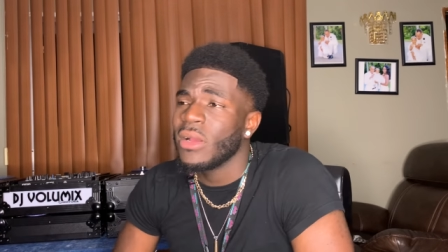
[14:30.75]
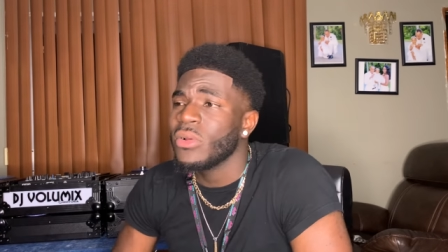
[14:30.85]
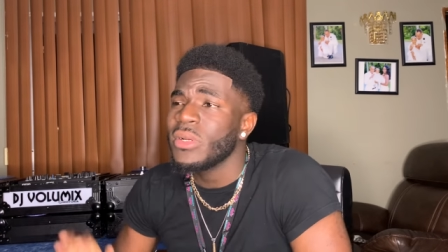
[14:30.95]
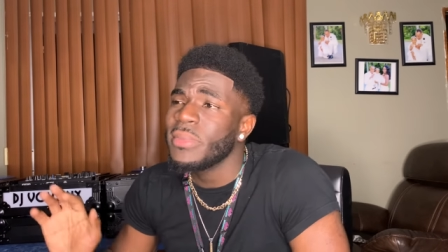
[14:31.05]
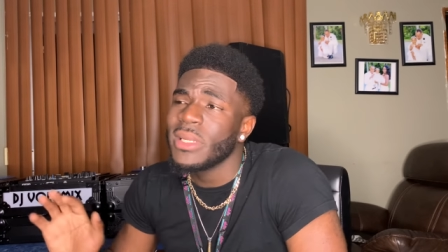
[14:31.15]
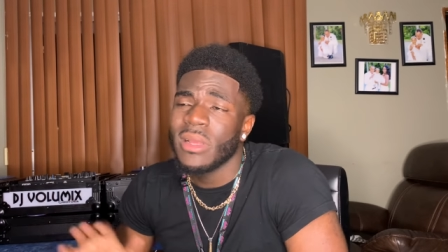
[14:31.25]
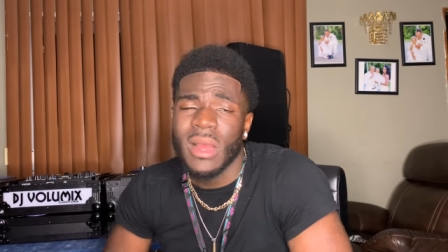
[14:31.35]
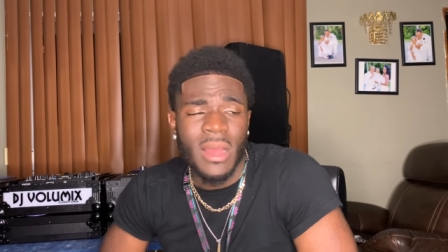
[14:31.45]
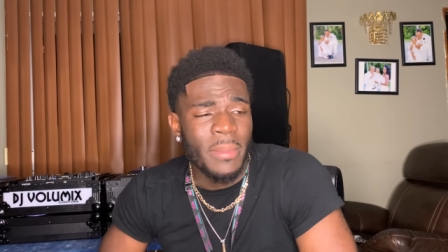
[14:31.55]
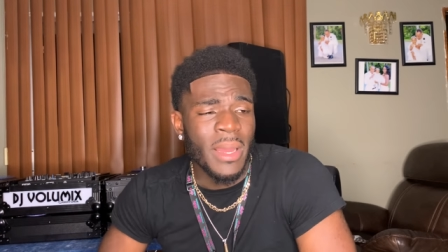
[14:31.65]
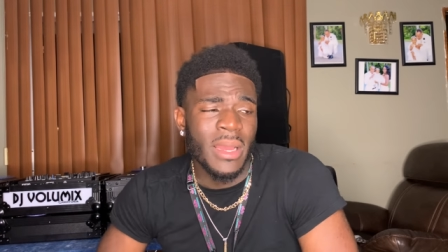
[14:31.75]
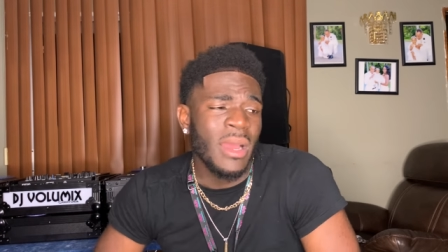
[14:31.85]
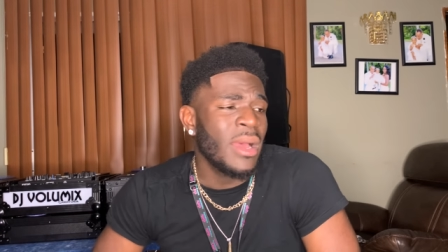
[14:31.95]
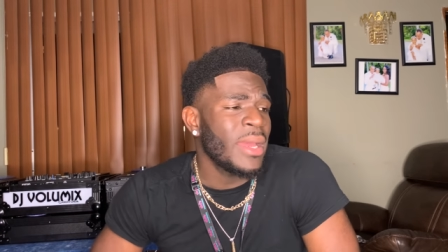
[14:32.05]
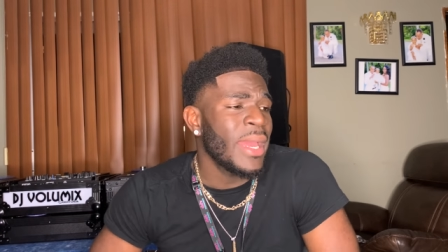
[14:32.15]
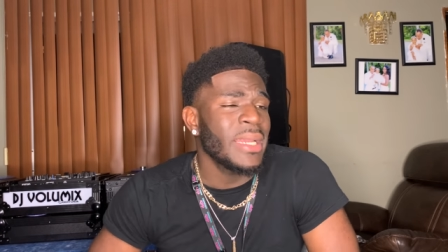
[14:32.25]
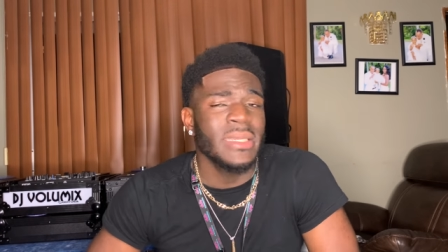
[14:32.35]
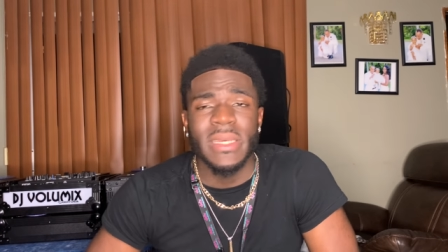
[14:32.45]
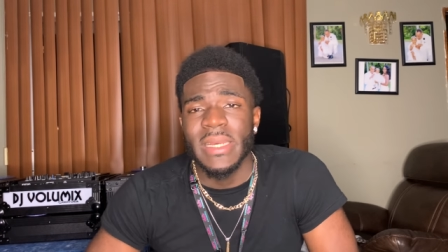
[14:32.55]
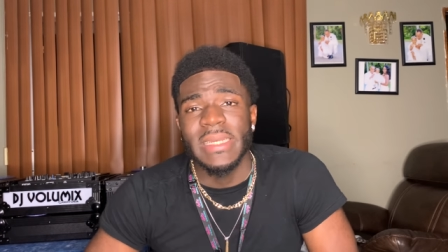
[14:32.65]
Glory be to God. My God had
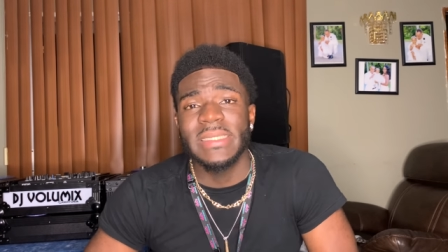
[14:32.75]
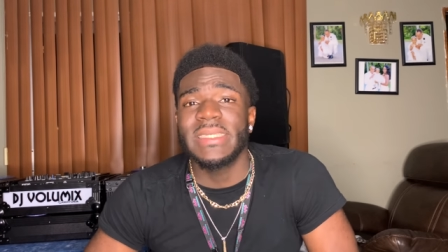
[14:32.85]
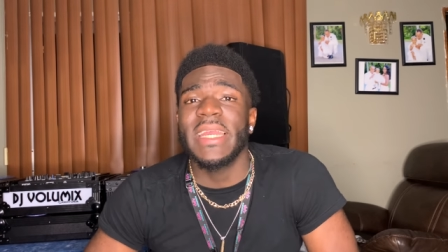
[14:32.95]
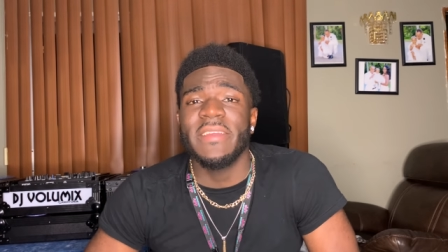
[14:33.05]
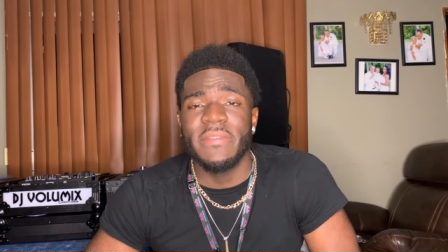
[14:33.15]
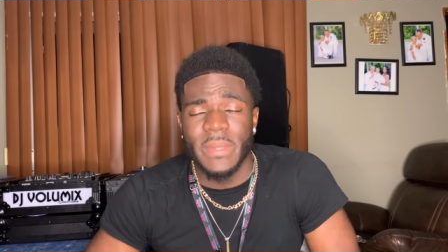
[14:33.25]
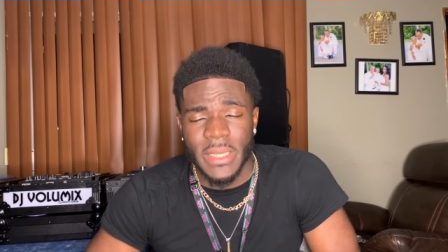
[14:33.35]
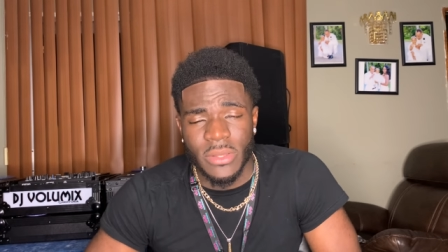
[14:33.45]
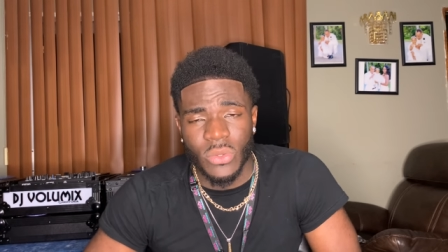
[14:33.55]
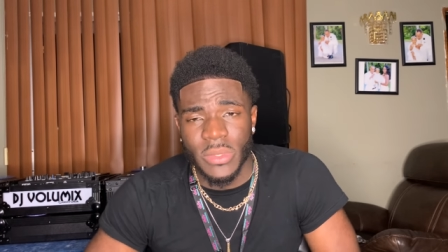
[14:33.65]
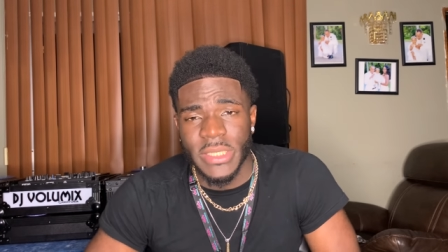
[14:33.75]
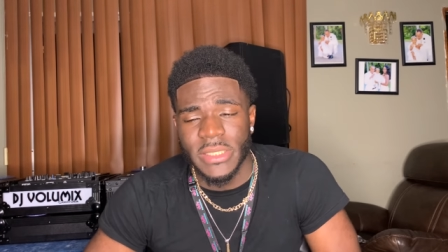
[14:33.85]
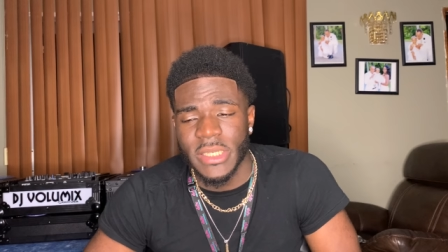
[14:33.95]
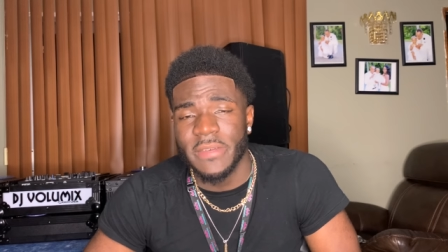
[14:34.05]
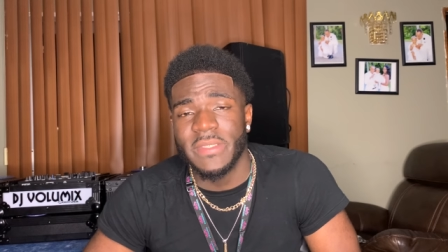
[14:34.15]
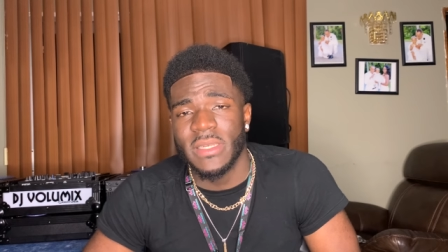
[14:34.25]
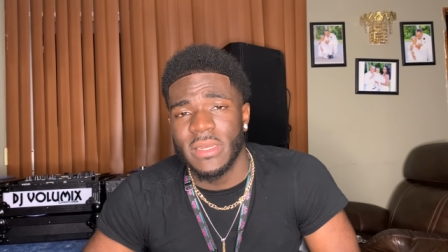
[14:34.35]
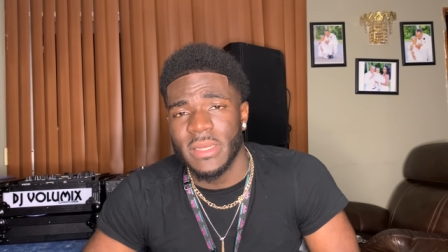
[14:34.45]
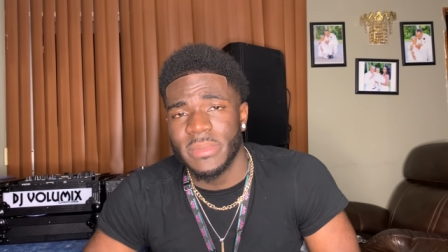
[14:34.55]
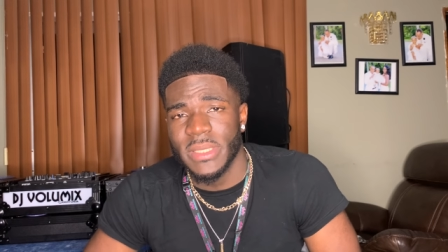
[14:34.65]
saved me through these tough
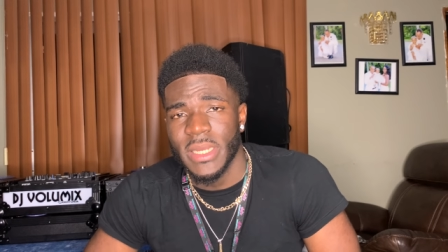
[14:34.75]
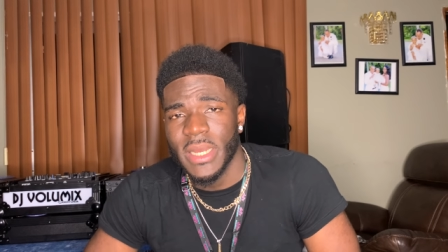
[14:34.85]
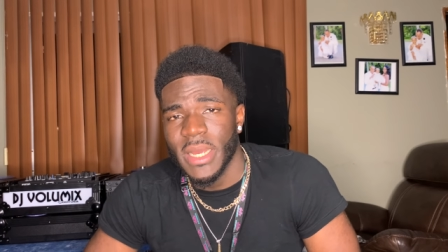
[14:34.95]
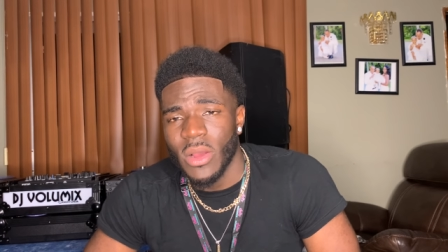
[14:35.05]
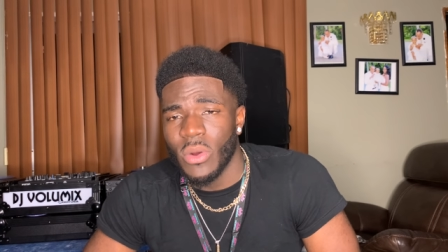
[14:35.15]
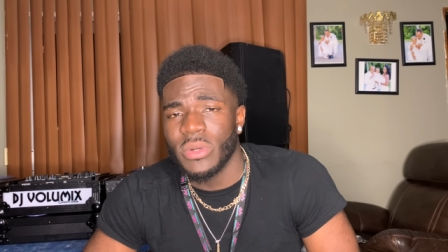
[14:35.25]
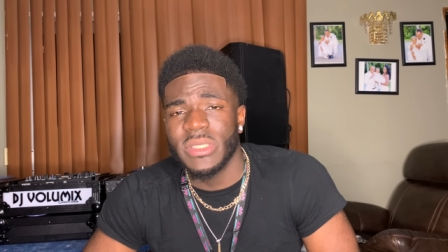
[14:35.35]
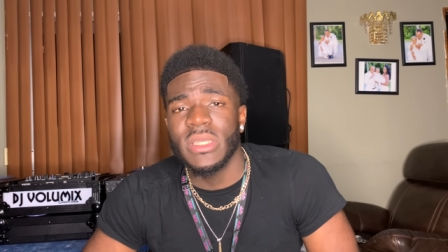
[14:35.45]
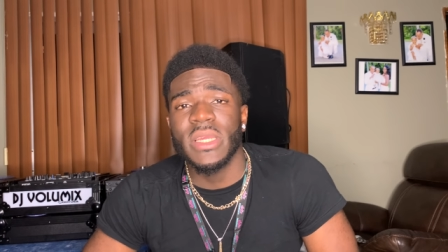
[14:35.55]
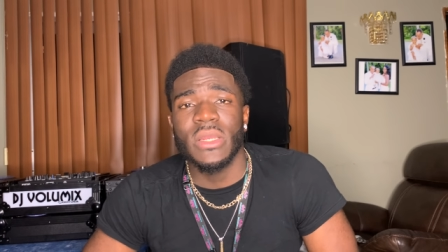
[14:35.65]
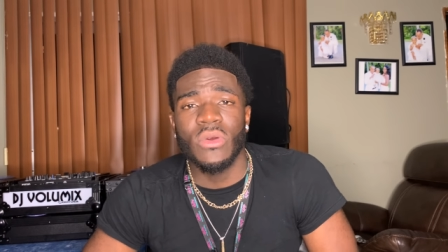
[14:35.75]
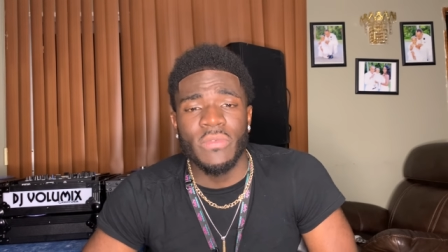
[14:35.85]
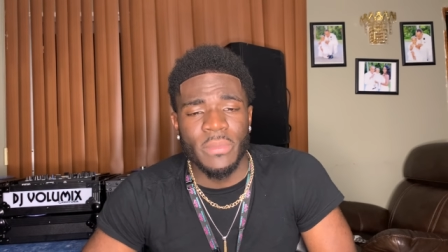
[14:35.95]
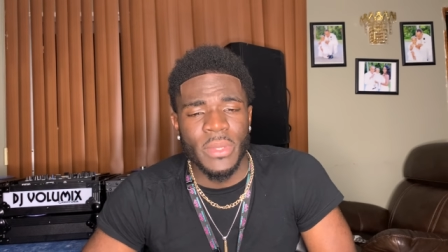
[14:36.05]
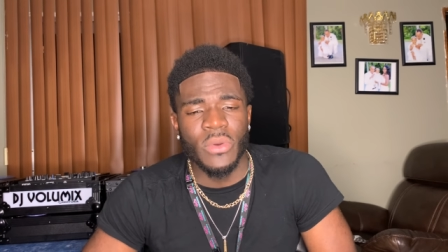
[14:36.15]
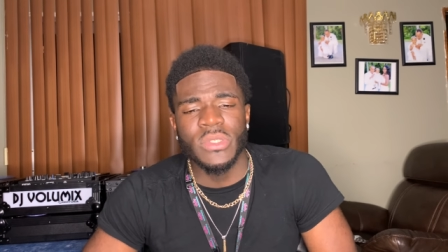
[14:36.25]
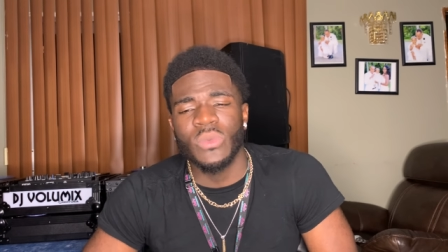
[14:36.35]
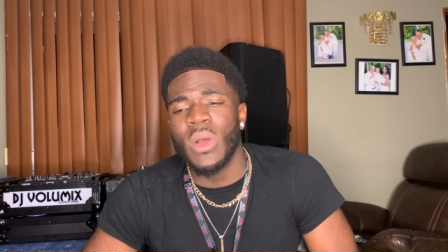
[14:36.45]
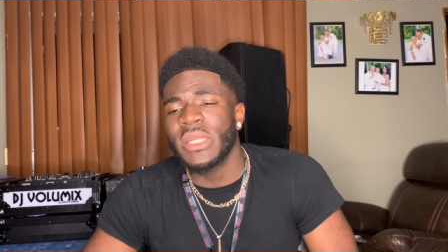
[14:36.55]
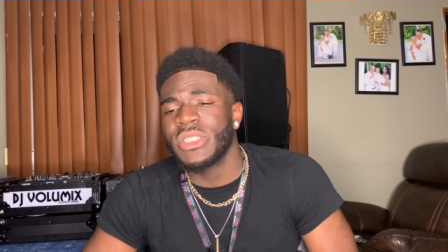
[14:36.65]
times, always looking over me, always
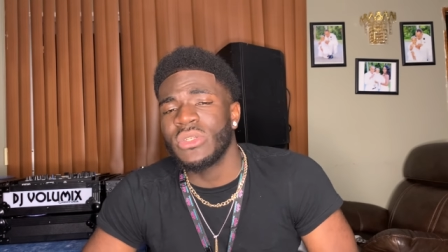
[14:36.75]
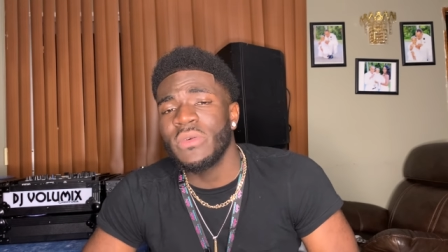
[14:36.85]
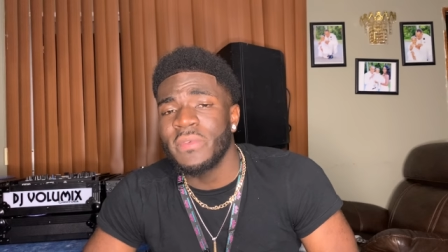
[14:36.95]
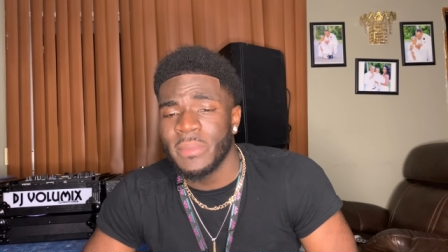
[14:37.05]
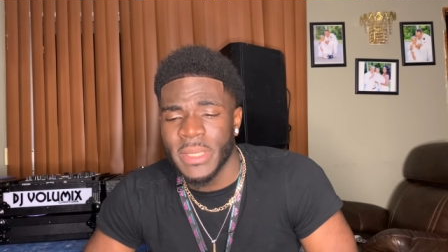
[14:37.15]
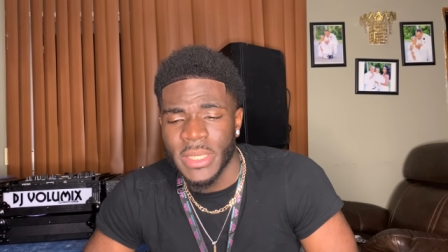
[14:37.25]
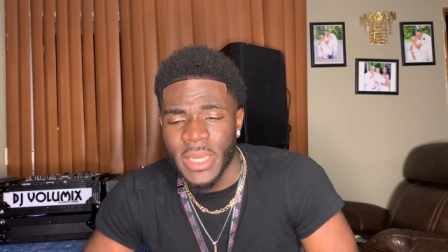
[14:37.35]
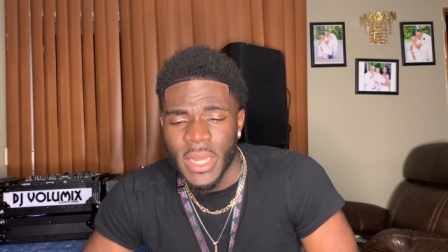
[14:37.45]
watching over me.